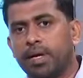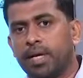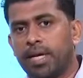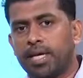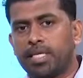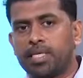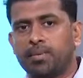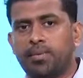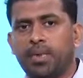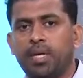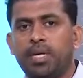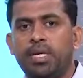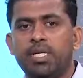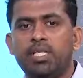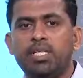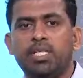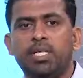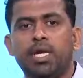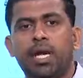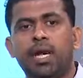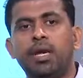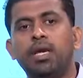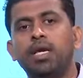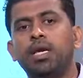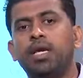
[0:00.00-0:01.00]
expenditure
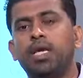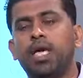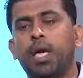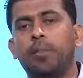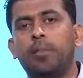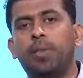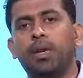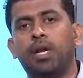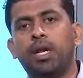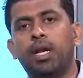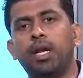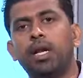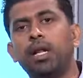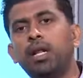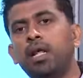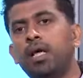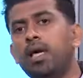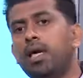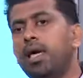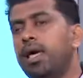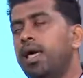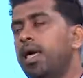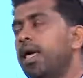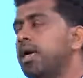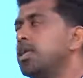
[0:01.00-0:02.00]
and capital
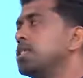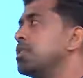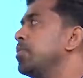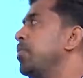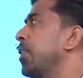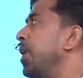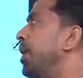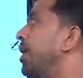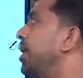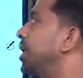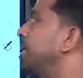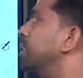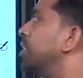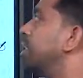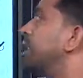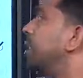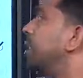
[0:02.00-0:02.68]
expenditure.